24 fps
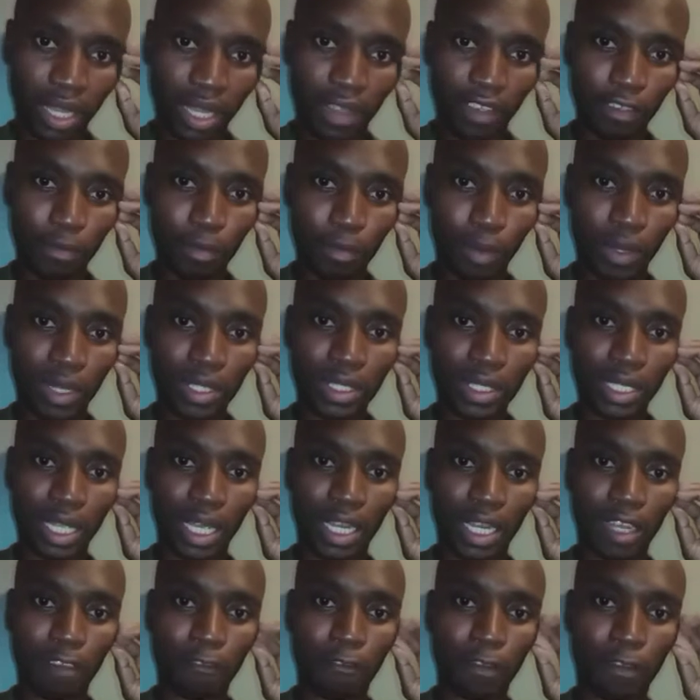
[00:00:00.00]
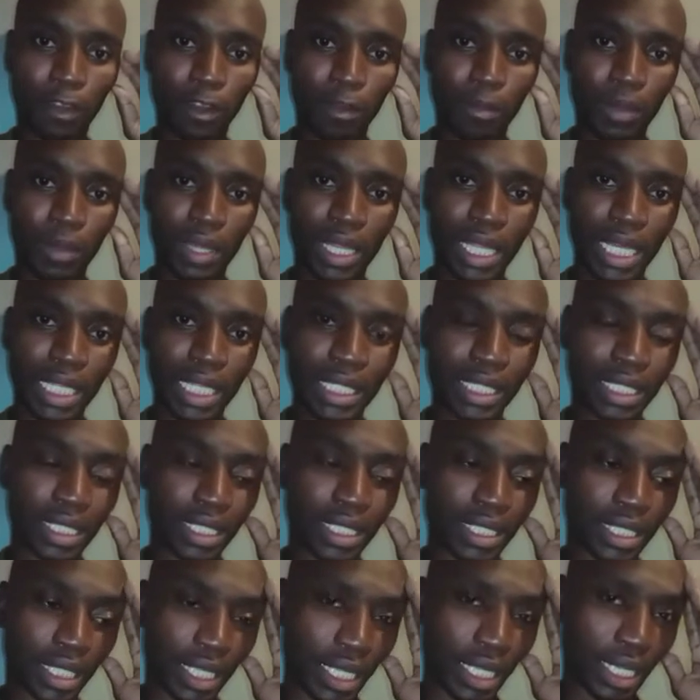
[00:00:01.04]
this political environment that
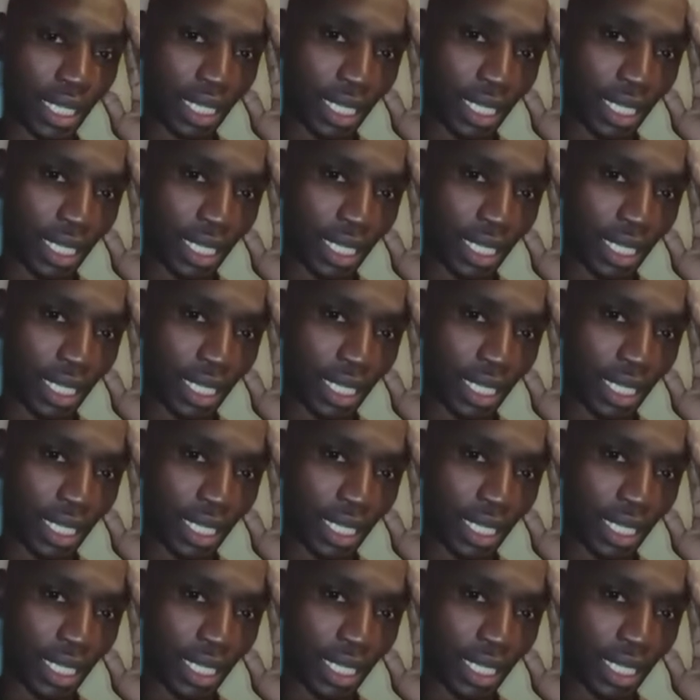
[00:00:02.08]
is